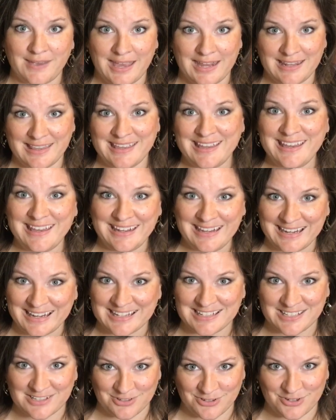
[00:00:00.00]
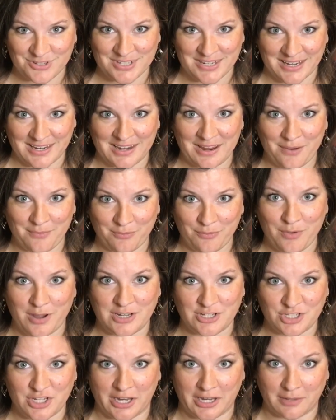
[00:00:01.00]
And then it gets interesting of
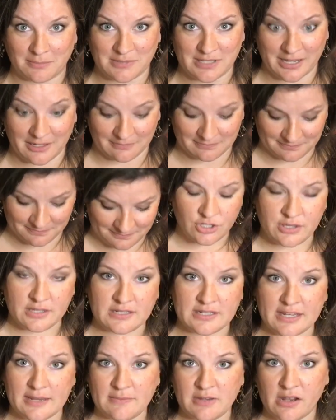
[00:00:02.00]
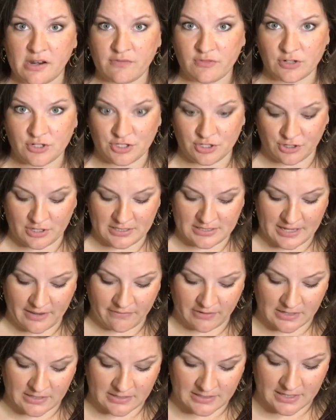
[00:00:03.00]
what Jacob did. So then skip down to verse
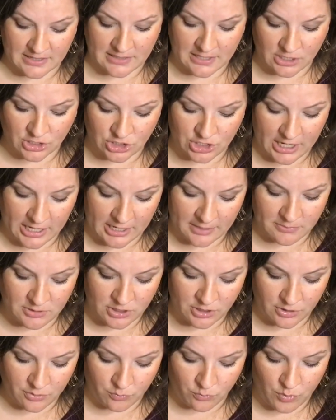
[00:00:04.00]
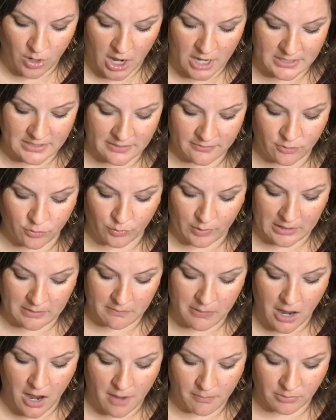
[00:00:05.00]
37. It says, and Jacob took rods of
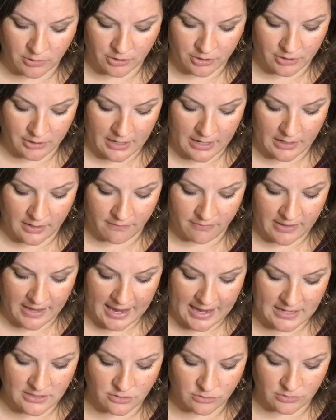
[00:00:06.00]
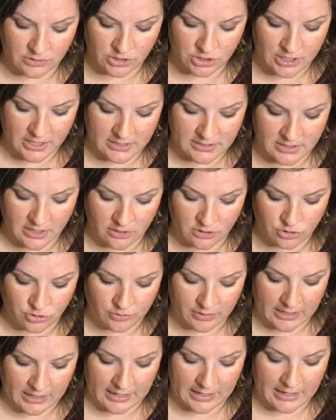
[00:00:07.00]
green poplar and of the hazel and chestnut
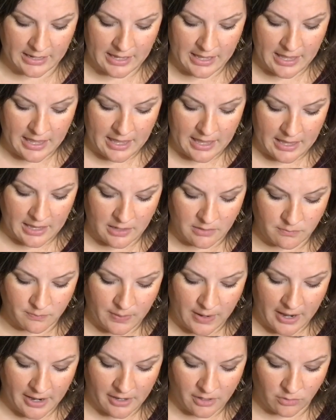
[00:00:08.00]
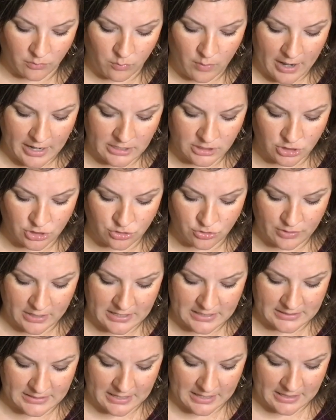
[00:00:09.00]
tree, and piled white streaks